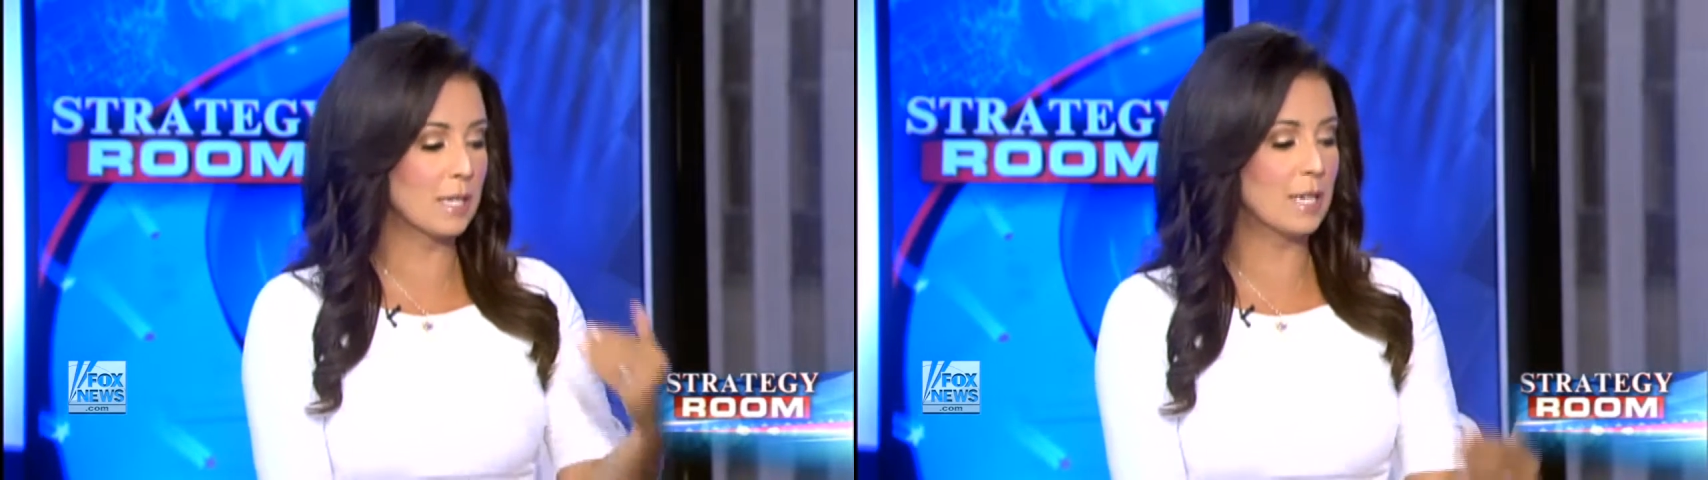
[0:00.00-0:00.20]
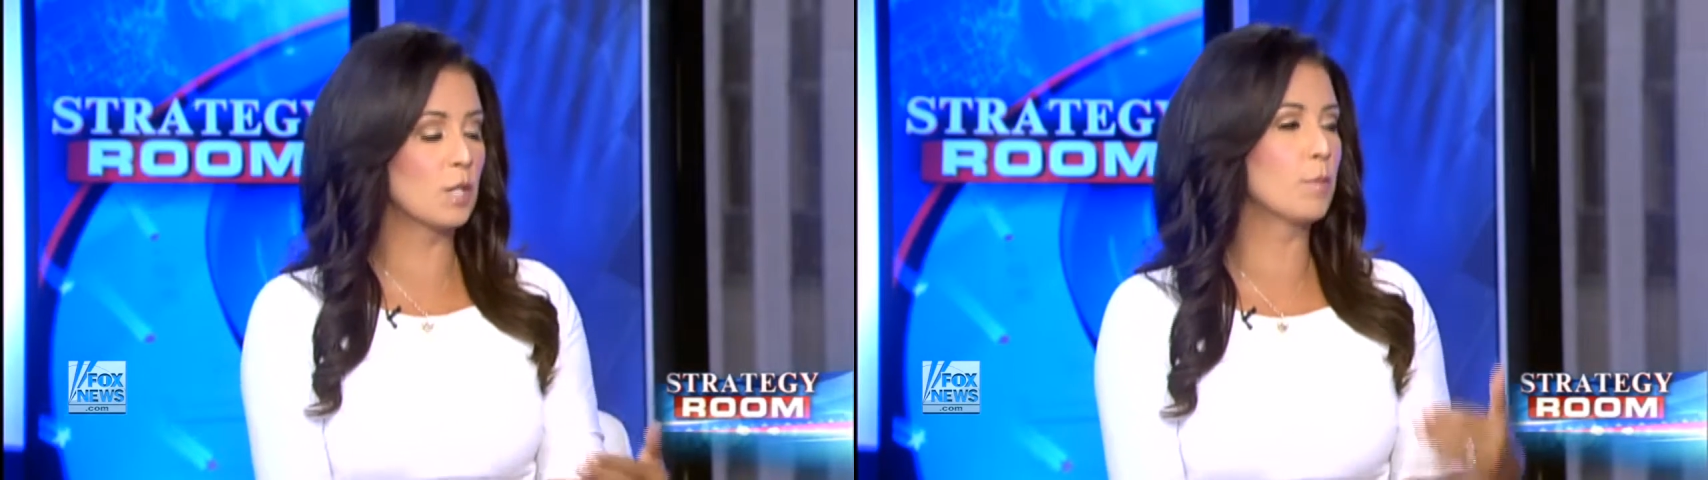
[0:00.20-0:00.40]

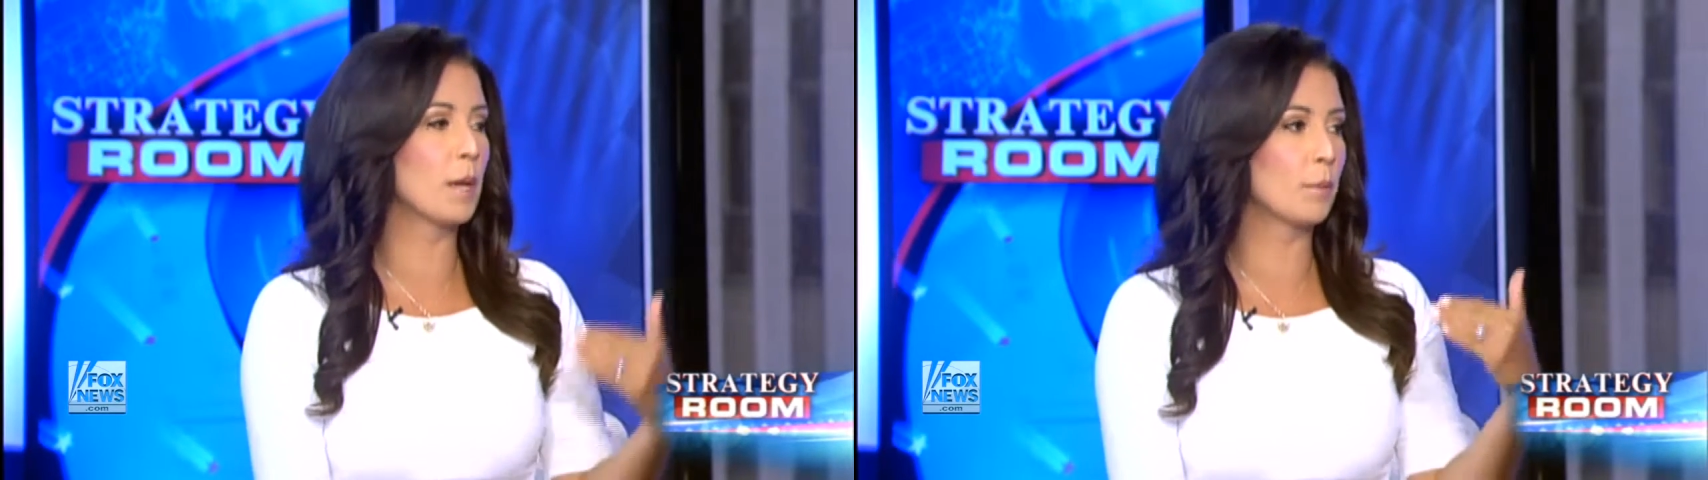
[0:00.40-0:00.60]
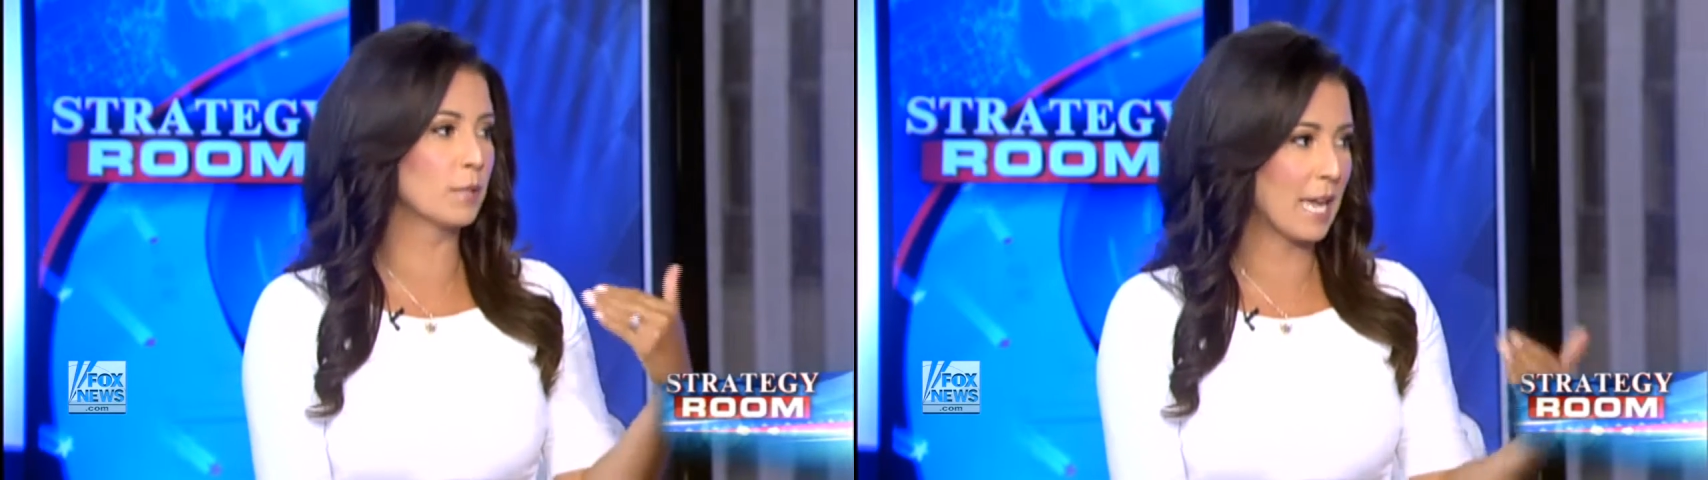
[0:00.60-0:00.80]
need to
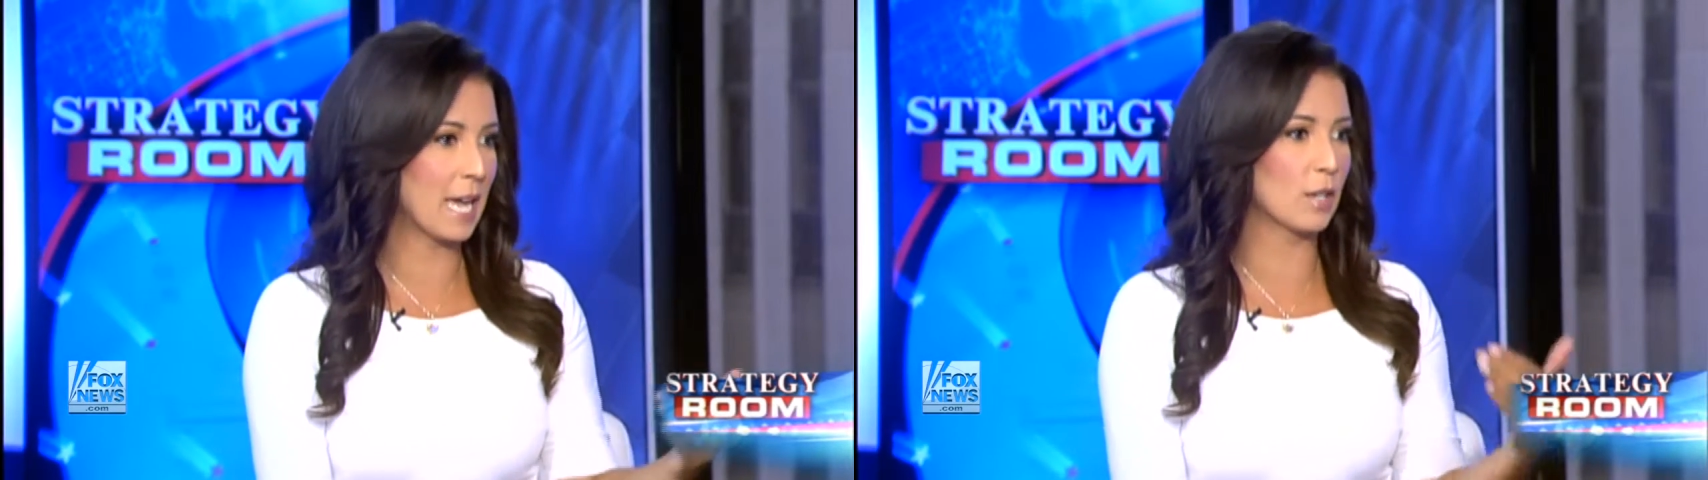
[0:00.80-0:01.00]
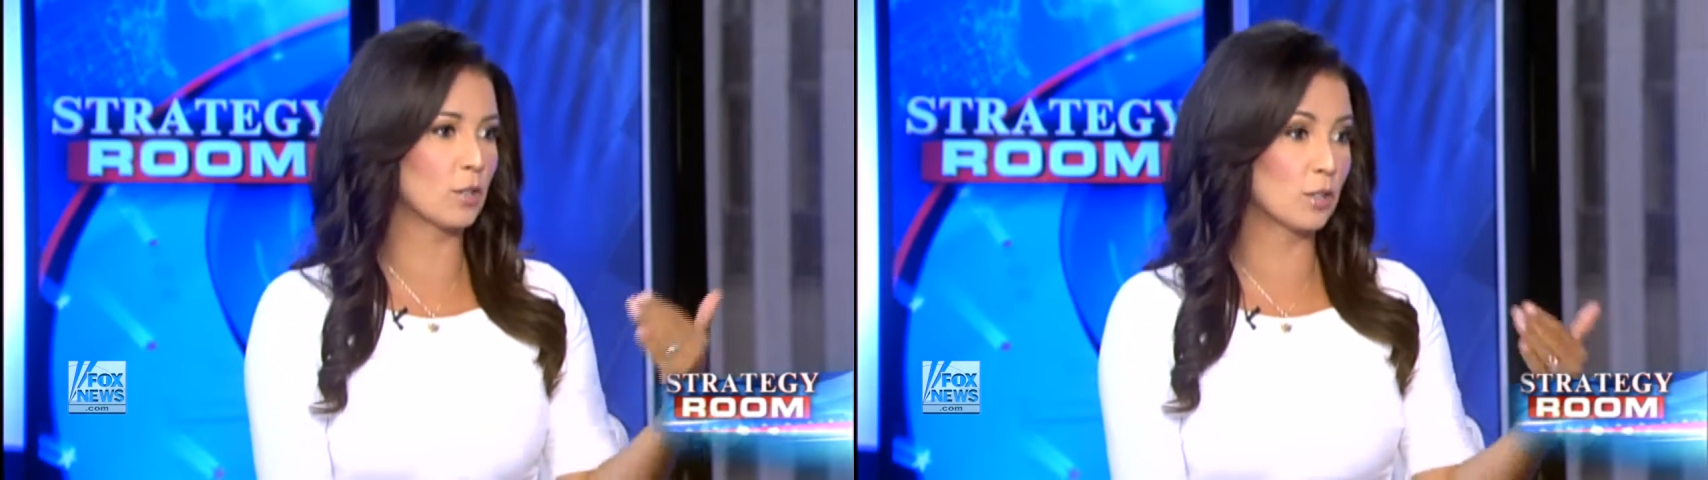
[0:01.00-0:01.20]
be able to
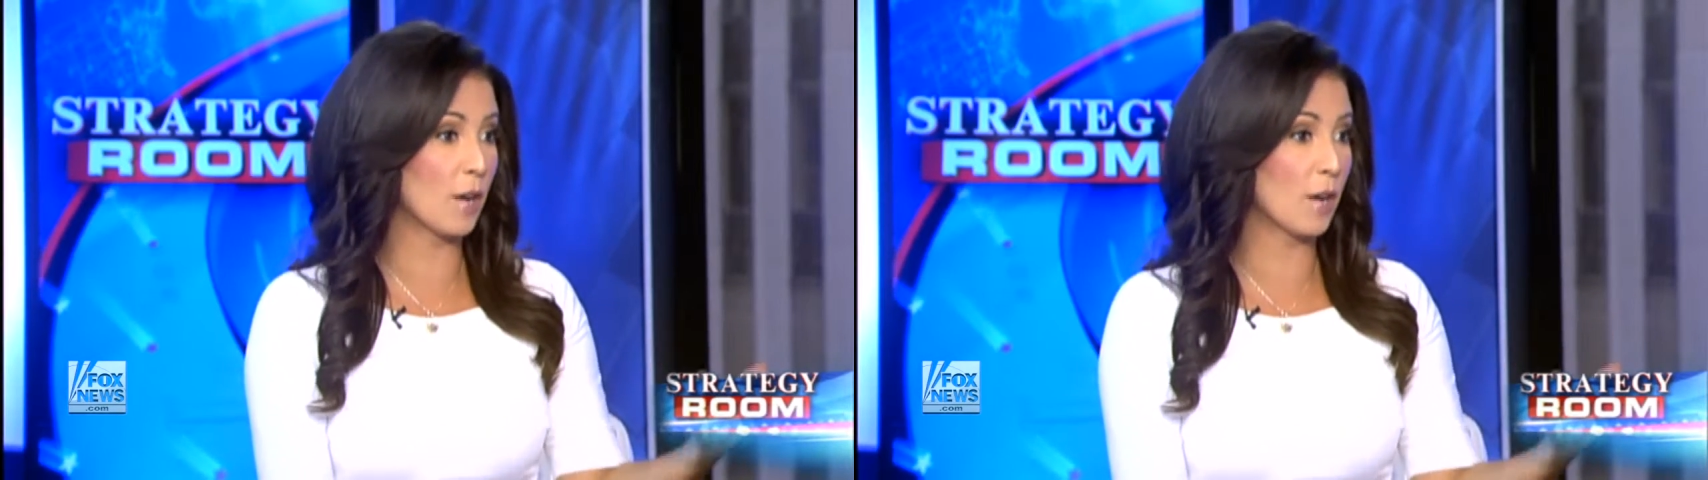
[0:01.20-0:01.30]
handle